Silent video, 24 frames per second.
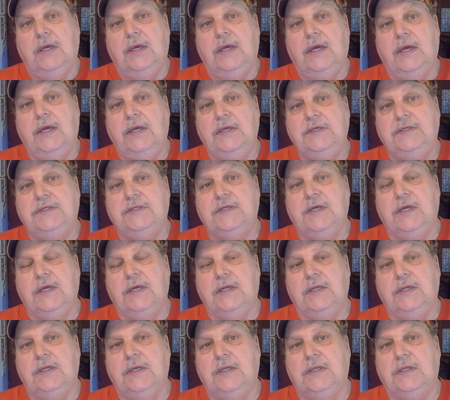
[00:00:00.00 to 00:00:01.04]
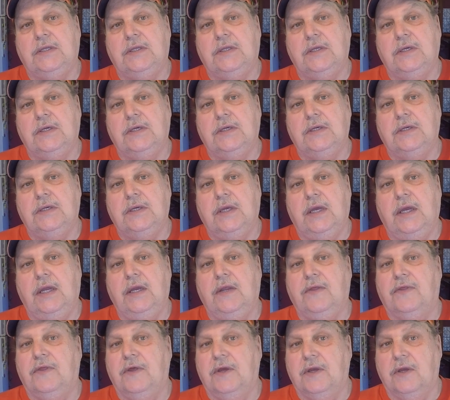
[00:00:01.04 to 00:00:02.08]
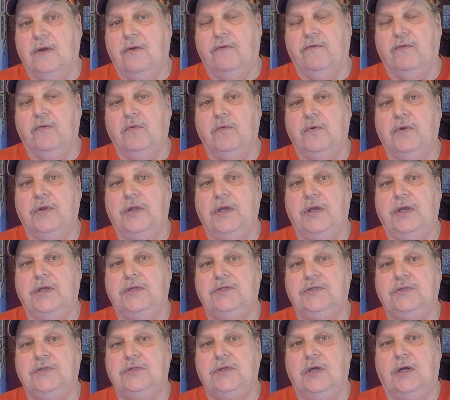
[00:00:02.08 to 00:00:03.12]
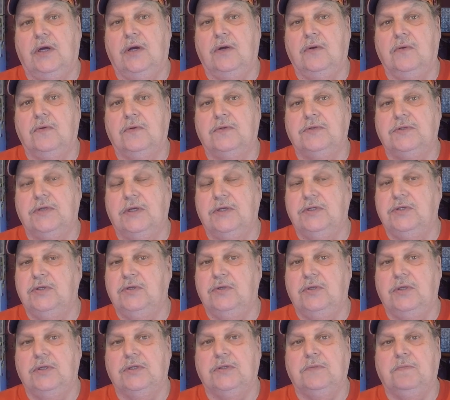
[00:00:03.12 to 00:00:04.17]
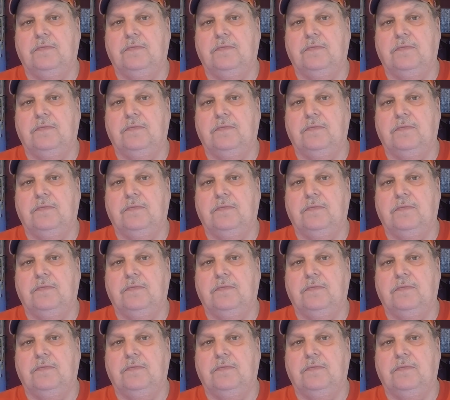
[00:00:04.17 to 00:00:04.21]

He said that anything over 1 inch oak, said you just